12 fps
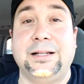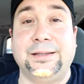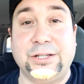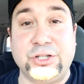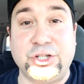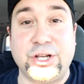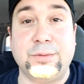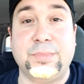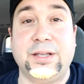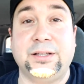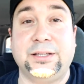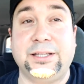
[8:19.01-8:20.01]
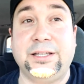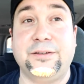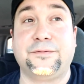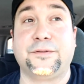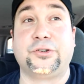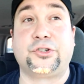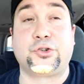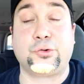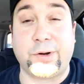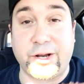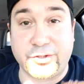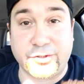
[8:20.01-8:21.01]
legitimately for
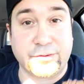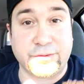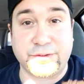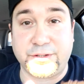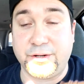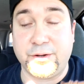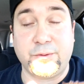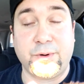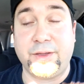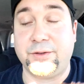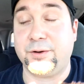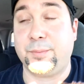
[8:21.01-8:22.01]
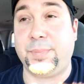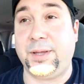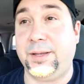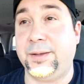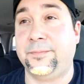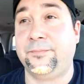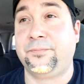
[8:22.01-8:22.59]
treasures you know whether it be